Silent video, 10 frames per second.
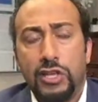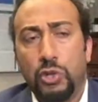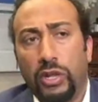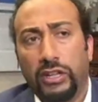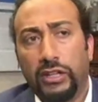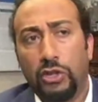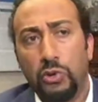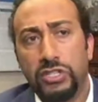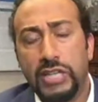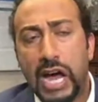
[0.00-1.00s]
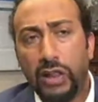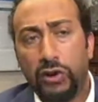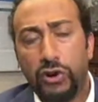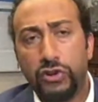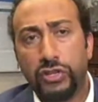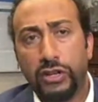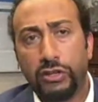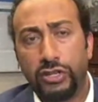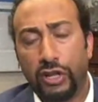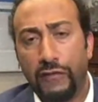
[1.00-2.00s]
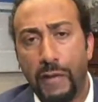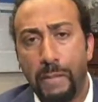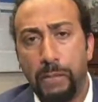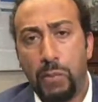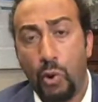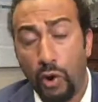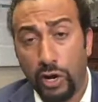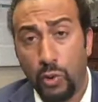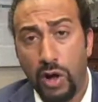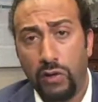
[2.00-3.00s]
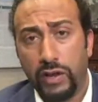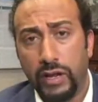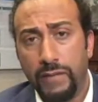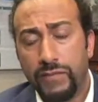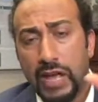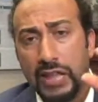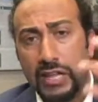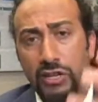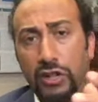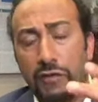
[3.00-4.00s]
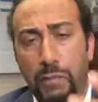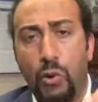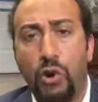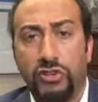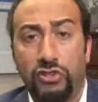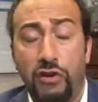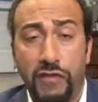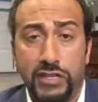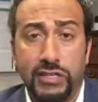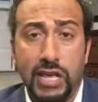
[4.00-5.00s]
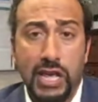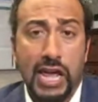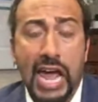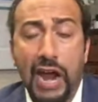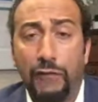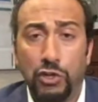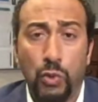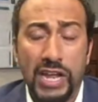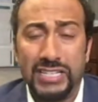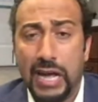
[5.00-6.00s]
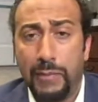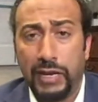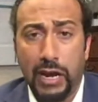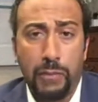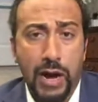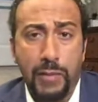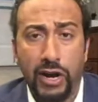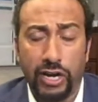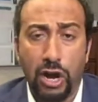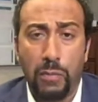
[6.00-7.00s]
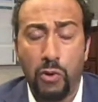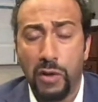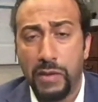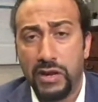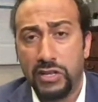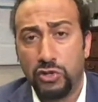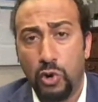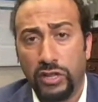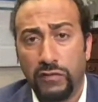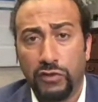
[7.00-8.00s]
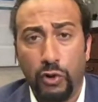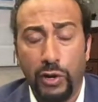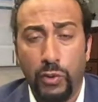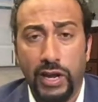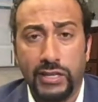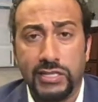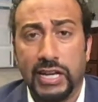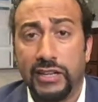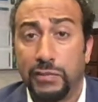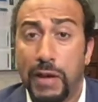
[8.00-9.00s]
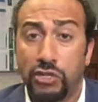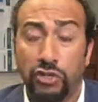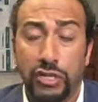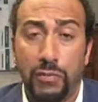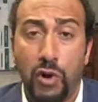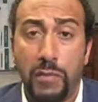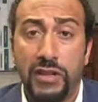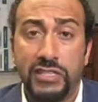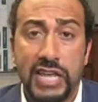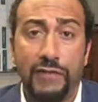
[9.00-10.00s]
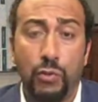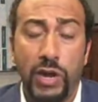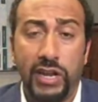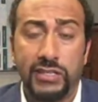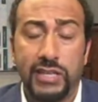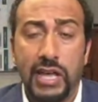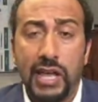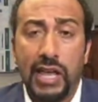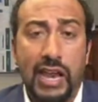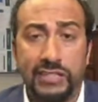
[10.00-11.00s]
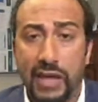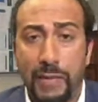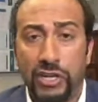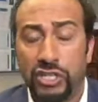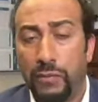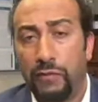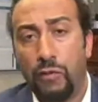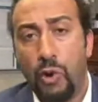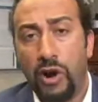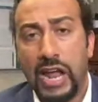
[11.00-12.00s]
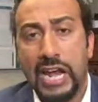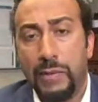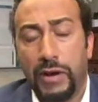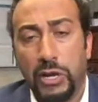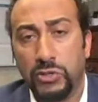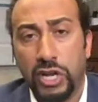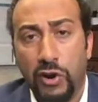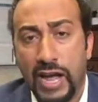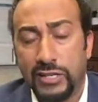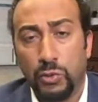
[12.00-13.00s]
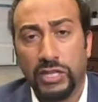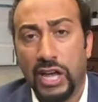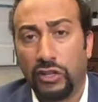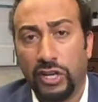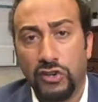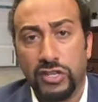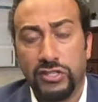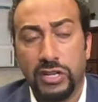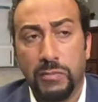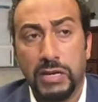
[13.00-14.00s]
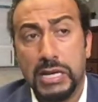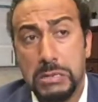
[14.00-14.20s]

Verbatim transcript: So those dollars deliver poor quality and they deliver poor service. Average wait time to get a primary care appointment is north of three weeks. To get a specialty appointment is seven weeks. And as I mentioned before, anybody who's interacted with the healthcare system,